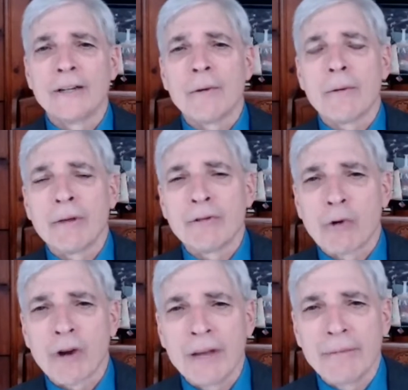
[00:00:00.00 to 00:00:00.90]

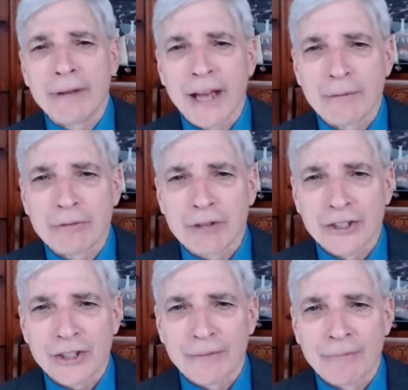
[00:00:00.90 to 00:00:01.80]
before he became
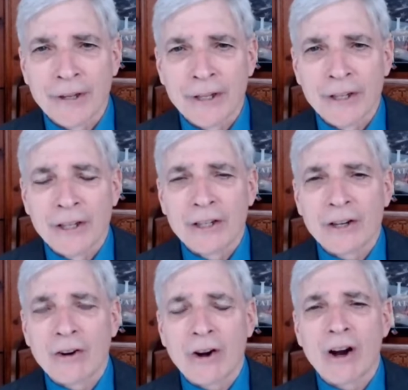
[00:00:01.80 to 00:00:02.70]
president. You
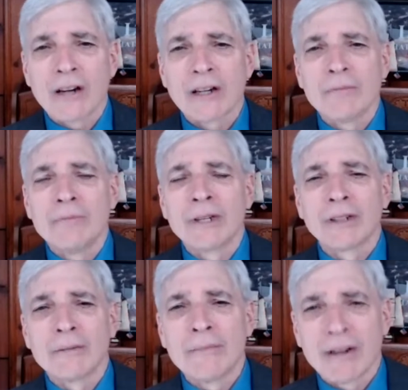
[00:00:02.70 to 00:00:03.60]
know, our
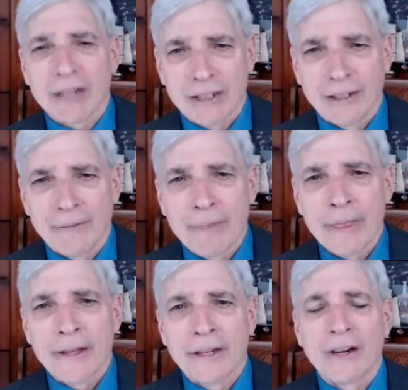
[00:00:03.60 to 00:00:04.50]
middle America,
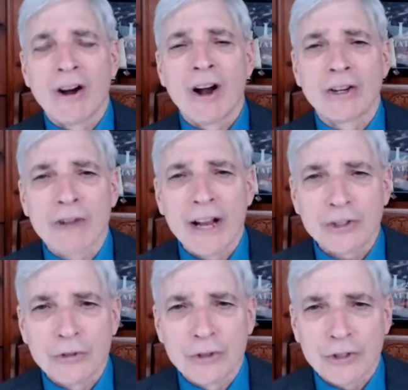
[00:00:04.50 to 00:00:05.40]
our
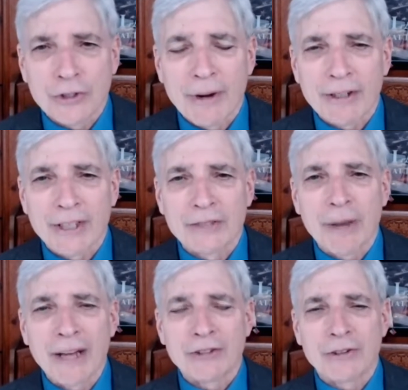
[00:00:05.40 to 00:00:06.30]
grassroots American
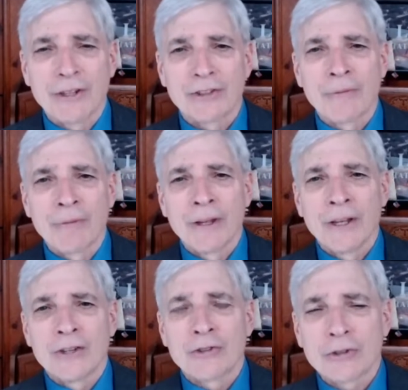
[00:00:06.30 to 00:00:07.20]
patriots,
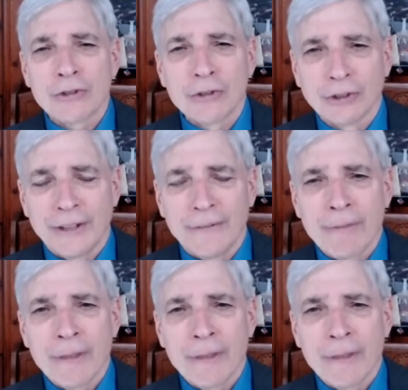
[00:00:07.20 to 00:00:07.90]
truly,